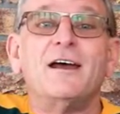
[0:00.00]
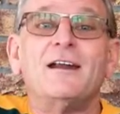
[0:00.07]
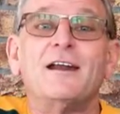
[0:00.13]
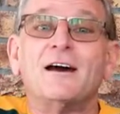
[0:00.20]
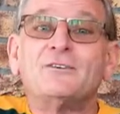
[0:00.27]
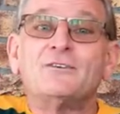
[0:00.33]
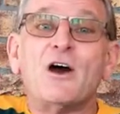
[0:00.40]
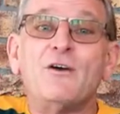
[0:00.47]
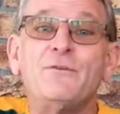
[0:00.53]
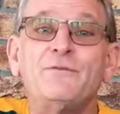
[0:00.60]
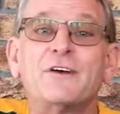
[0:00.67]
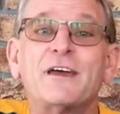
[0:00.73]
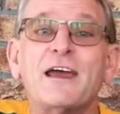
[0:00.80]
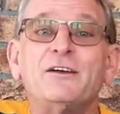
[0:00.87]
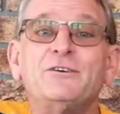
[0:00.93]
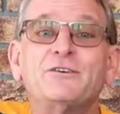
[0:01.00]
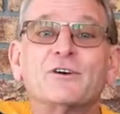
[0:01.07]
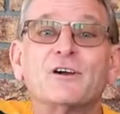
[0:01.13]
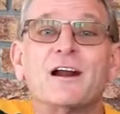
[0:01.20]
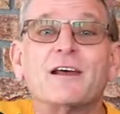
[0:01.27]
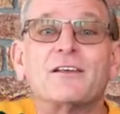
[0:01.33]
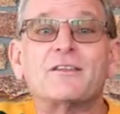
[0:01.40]
Now don't forget to
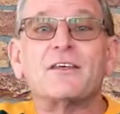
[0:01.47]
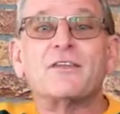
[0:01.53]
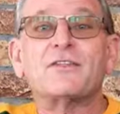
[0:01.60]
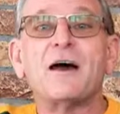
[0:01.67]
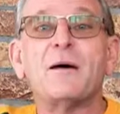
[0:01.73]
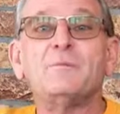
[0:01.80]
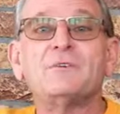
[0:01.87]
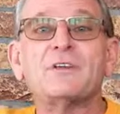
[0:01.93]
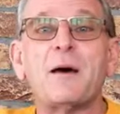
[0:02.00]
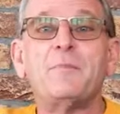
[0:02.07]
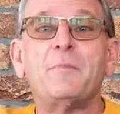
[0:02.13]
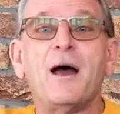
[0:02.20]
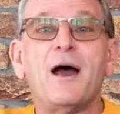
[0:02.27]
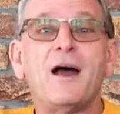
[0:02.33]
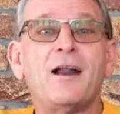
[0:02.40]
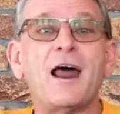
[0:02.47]
click the thumbs up,